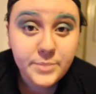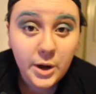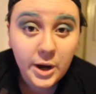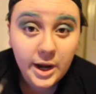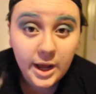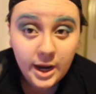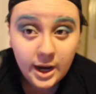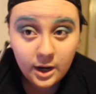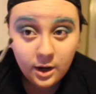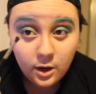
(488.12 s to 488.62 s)

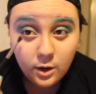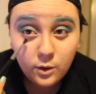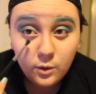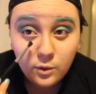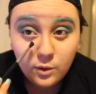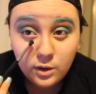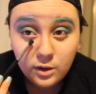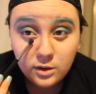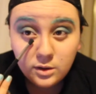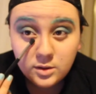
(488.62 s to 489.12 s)
in our
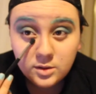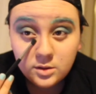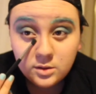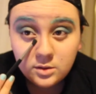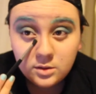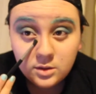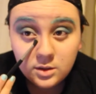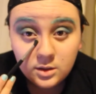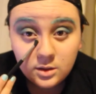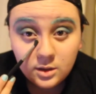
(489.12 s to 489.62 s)

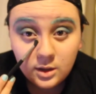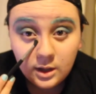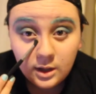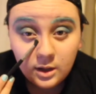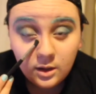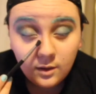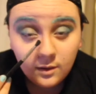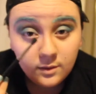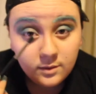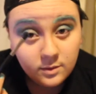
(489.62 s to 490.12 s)
corners
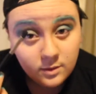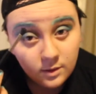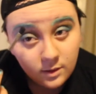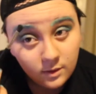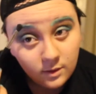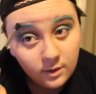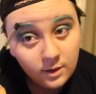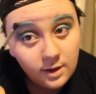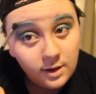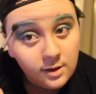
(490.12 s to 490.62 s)
and also
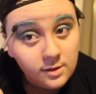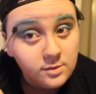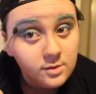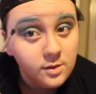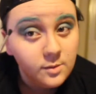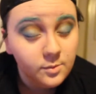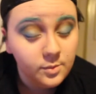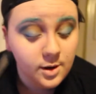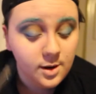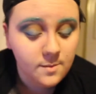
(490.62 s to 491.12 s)
as
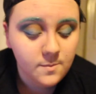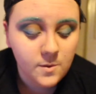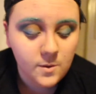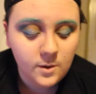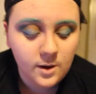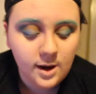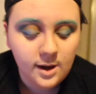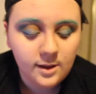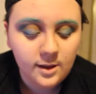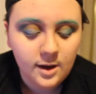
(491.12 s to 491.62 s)
our brow
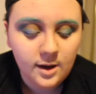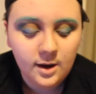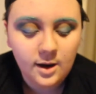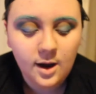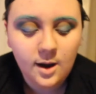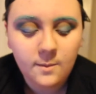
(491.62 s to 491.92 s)
bone highlight.